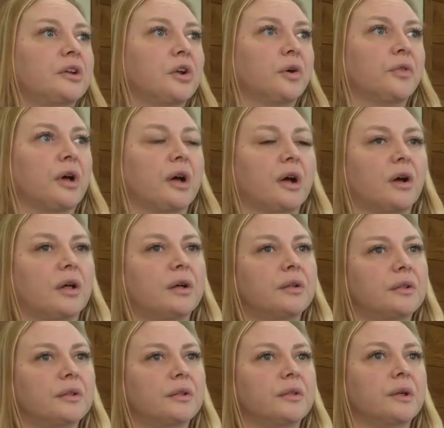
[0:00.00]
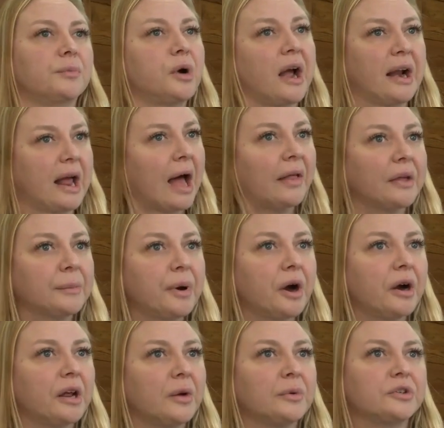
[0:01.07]
you know, the Pride Alley
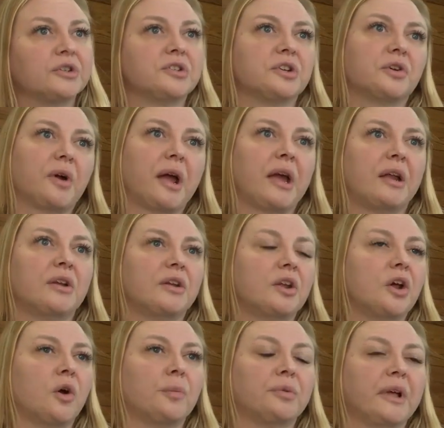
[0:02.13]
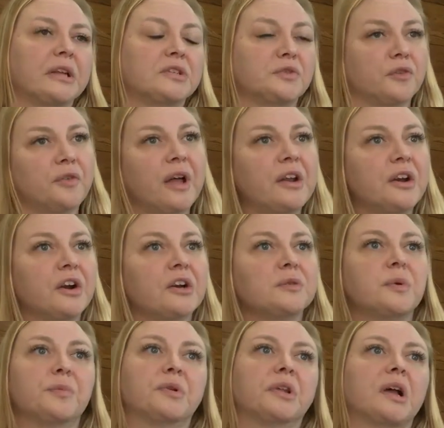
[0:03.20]
party, which is a great, you know, place for vendors,
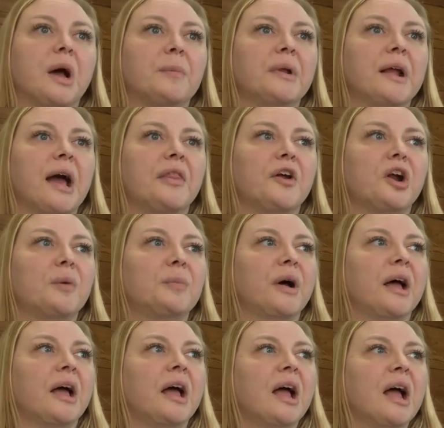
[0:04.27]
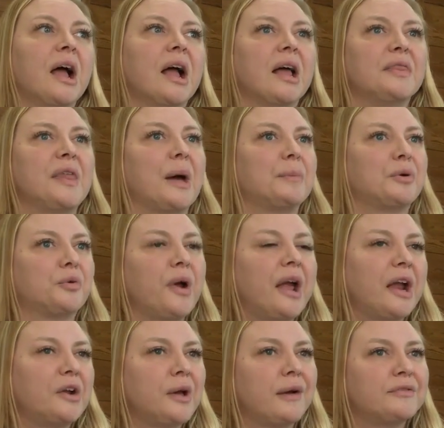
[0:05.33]
people to come together, but that
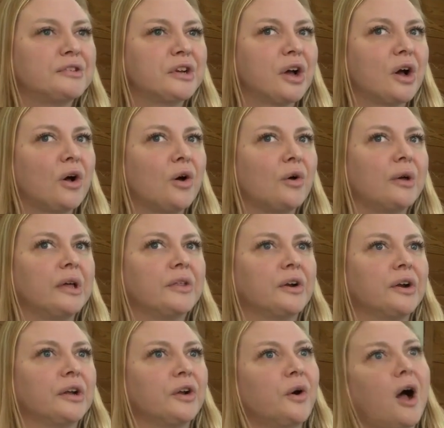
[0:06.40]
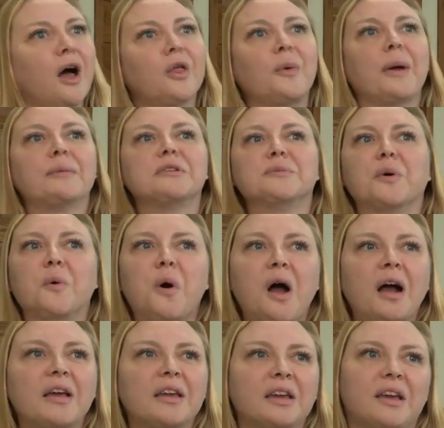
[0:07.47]
parade, you have to go either, you know, all the way up to
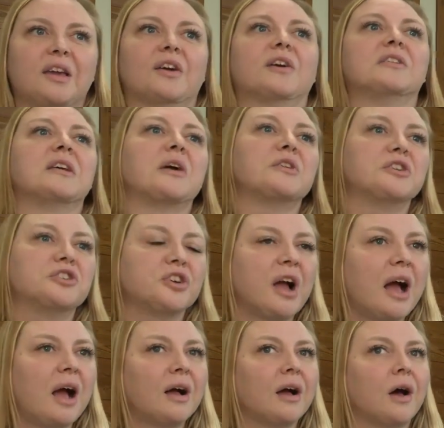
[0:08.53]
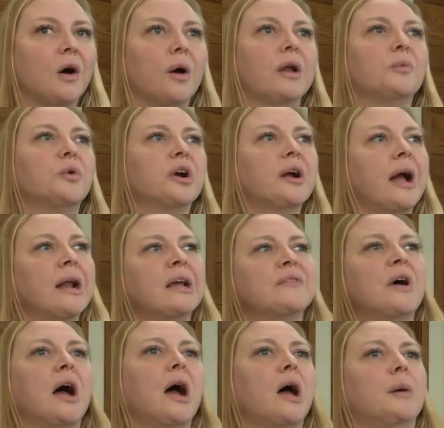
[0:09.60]
Milwaukee or down to Chicago, and we're kind of
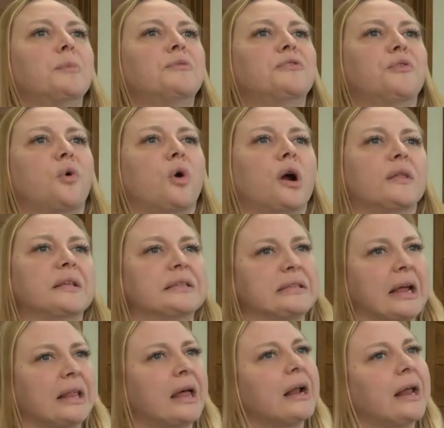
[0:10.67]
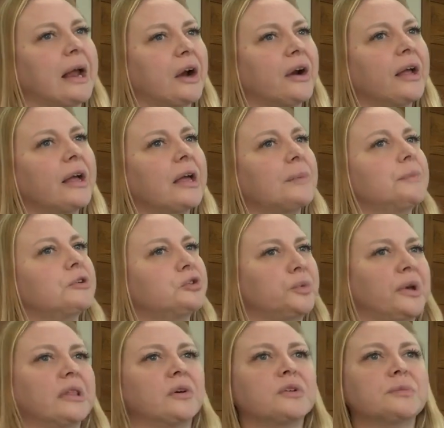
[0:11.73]
a hub for the state line area in
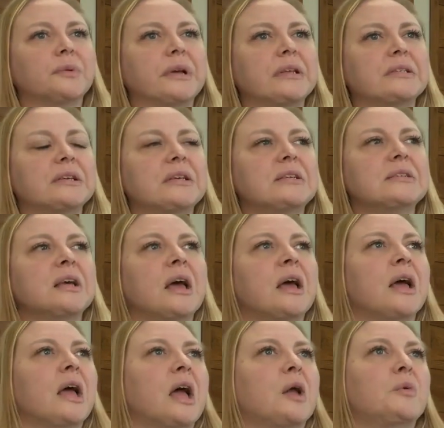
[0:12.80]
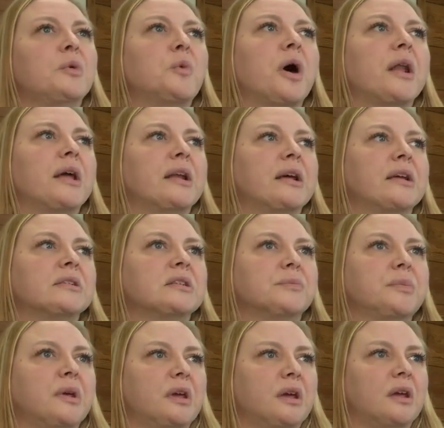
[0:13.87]
between those places, and we wanted it to
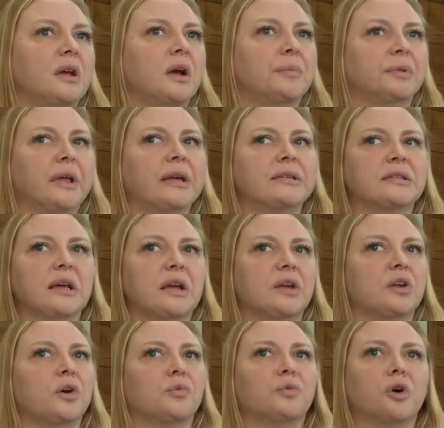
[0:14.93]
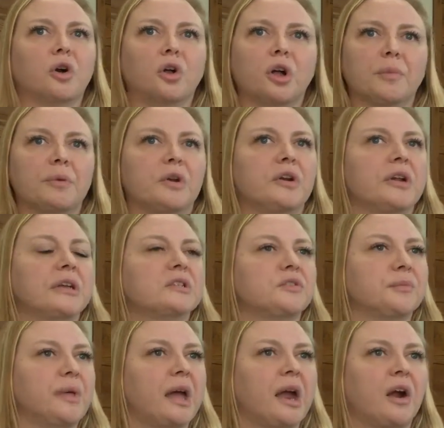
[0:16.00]
be a place that, you know, rural communities
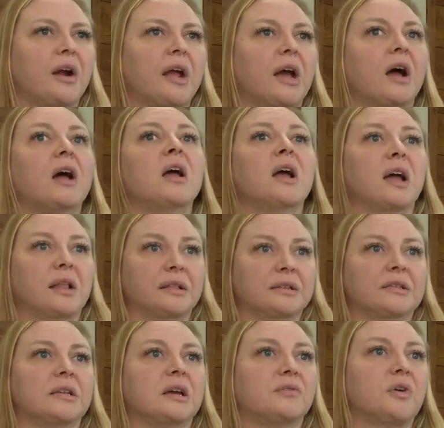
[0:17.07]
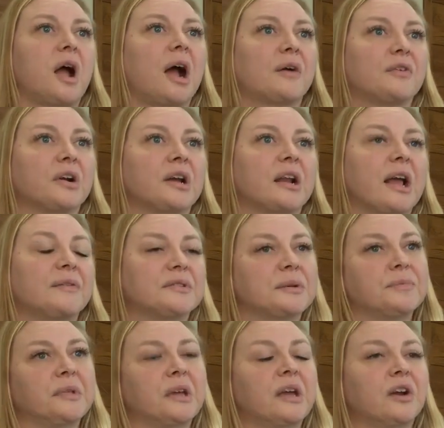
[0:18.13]
from the area and the city of Rockford can have
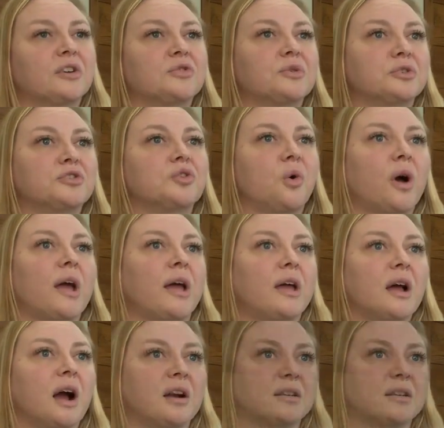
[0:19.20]
something here to enjoy.